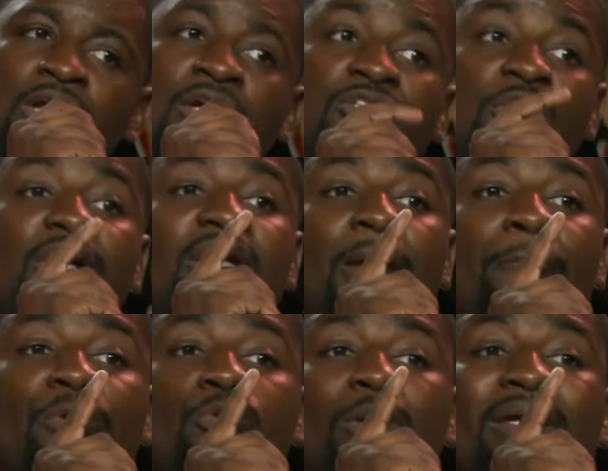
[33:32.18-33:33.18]
So the
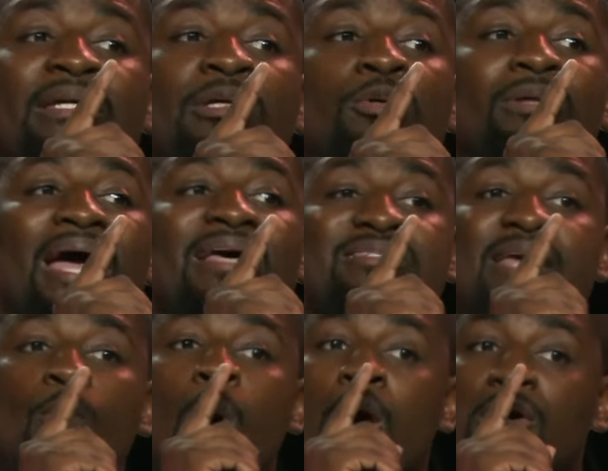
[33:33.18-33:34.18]
lepers were healed as they
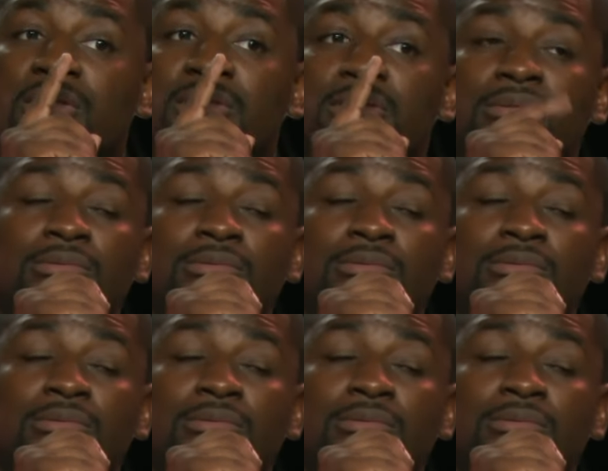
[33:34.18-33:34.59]
walked.